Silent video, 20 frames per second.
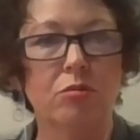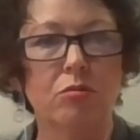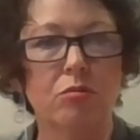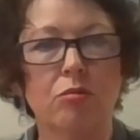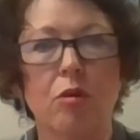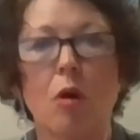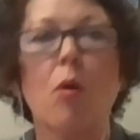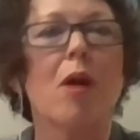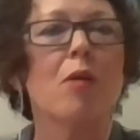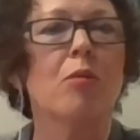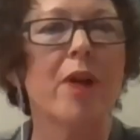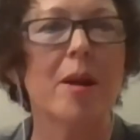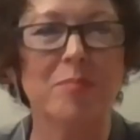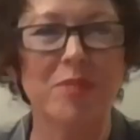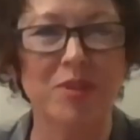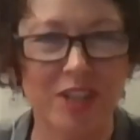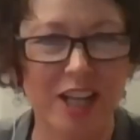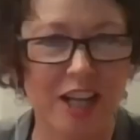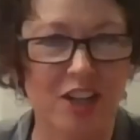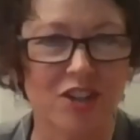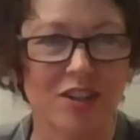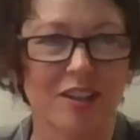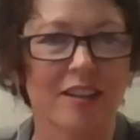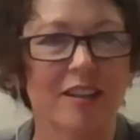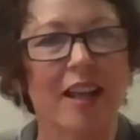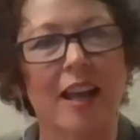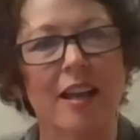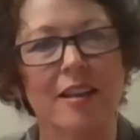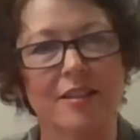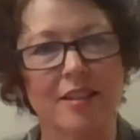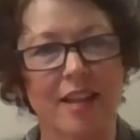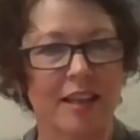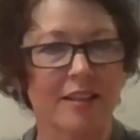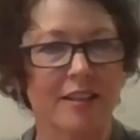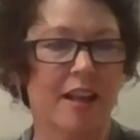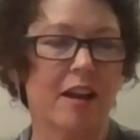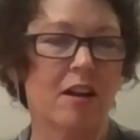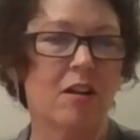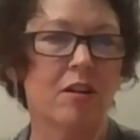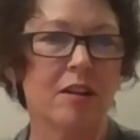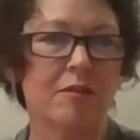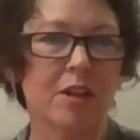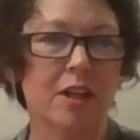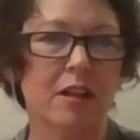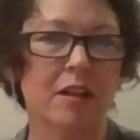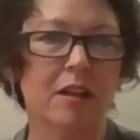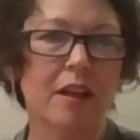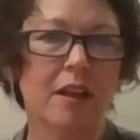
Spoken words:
grow our reputation as caregiving